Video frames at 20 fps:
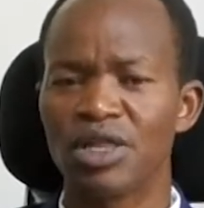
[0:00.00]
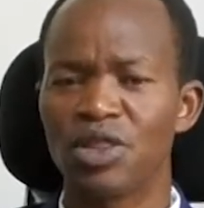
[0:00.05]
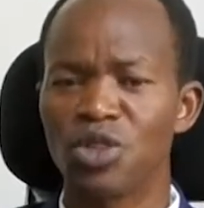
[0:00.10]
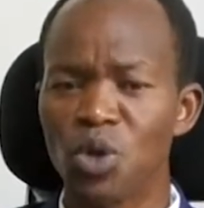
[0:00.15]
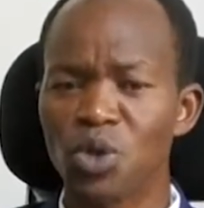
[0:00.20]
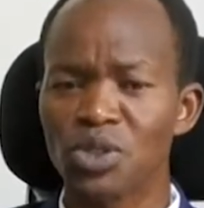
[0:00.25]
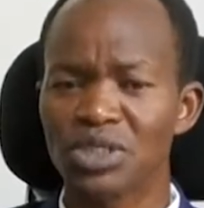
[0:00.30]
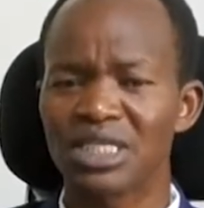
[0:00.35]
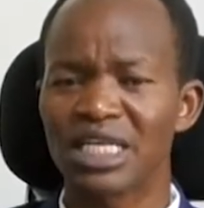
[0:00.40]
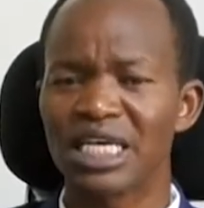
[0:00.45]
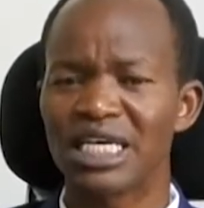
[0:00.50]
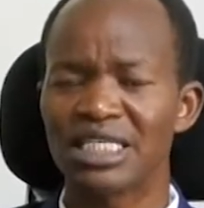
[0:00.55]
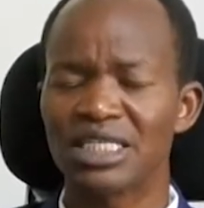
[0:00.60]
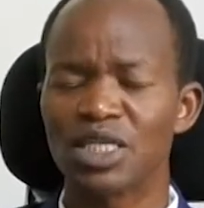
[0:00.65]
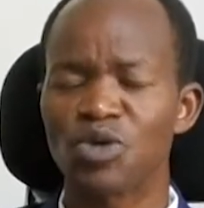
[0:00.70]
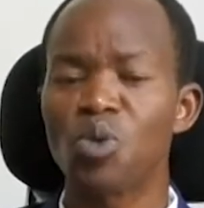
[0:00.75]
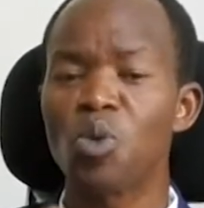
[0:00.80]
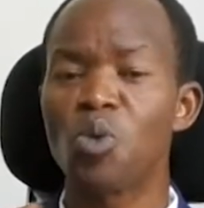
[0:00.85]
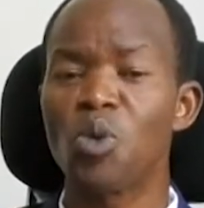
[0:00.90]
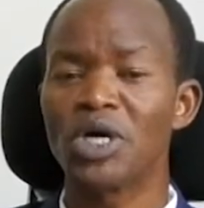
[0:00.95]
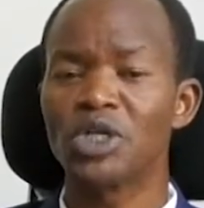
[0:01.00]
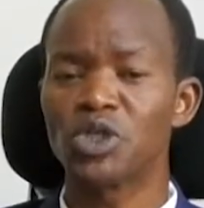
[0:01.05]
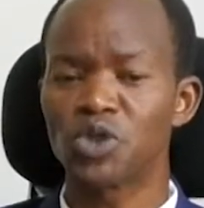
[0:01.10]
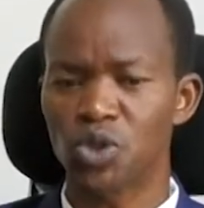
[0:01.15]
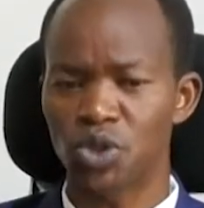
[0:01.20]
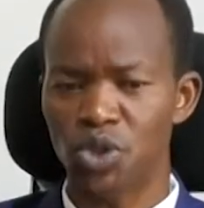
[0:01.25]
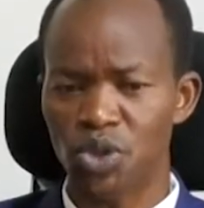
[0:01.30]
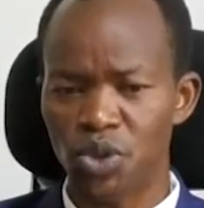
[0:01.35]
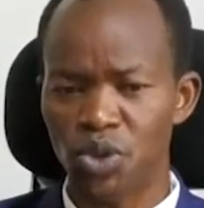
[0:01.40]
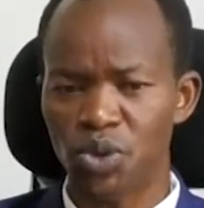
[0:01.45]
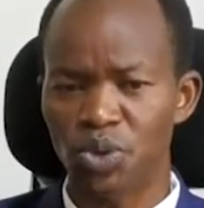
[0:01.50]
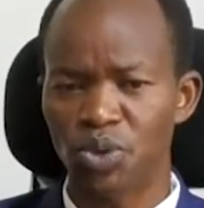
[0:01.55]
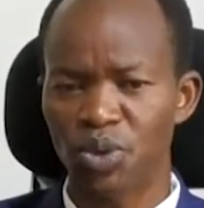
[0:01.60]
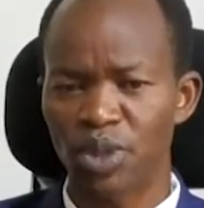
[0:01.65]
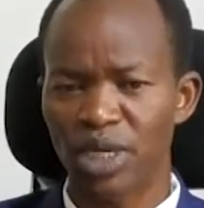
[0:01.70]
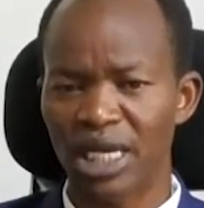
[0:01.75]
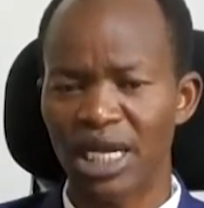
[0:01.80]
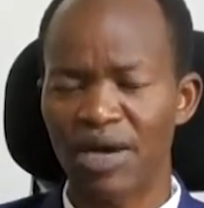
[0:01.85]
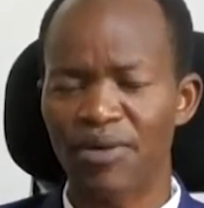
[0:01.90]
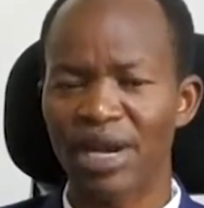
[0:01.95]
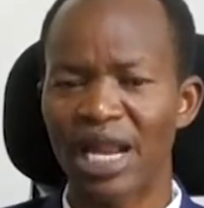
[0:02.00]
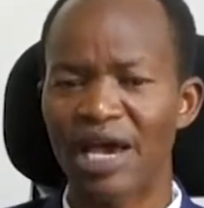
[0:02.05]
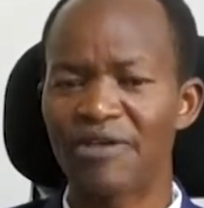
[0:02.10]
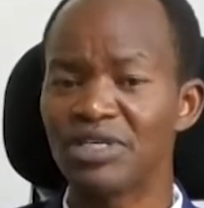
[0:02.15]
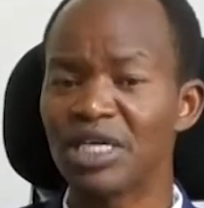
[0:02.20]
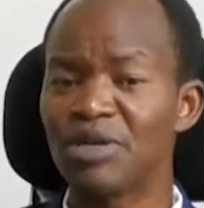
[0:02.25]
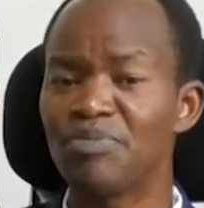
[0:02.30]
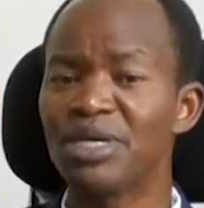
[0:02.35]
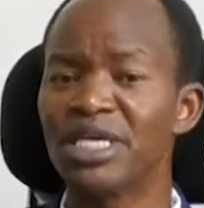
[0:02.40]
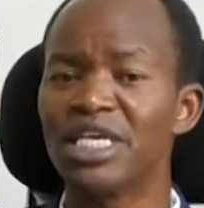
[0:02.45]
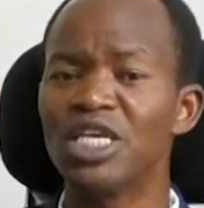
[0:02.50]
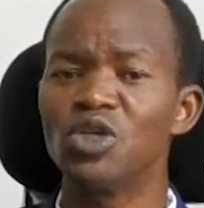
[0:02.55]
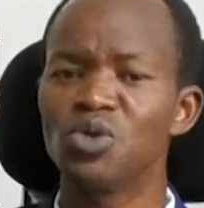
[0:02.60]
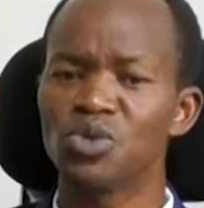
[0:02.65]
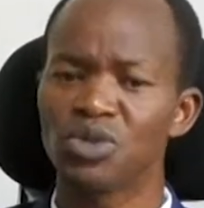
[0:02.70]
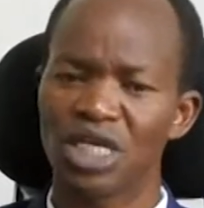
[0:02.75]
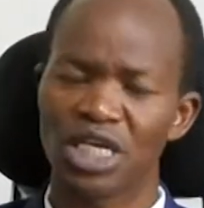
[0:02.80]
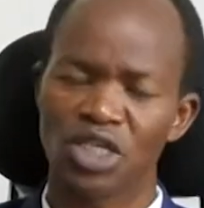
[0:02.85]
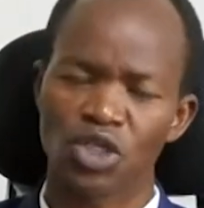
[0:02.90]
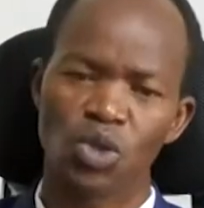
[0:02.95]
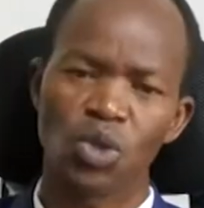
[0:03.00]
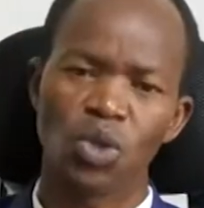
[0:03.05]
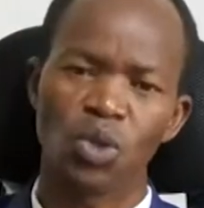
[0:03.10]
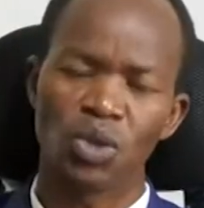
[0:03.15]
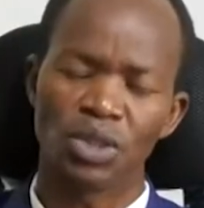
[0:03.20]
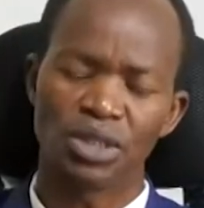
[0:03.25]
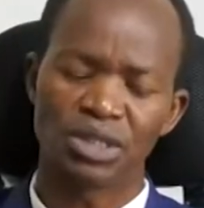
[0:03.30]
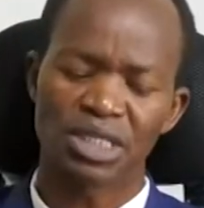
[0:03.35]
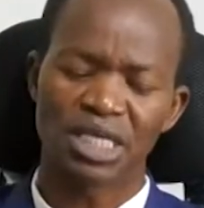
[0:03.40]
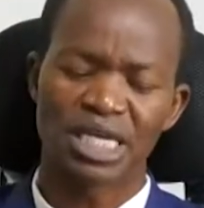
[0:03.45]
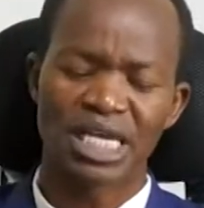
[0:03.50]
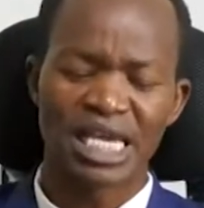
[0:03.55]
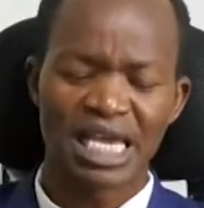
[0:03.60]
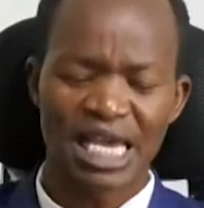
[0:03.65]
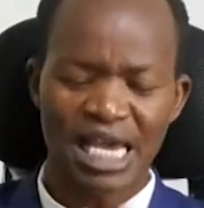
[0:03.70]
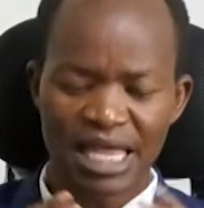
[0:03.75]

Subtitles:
those things that we want to do in our lives, and begin to set goals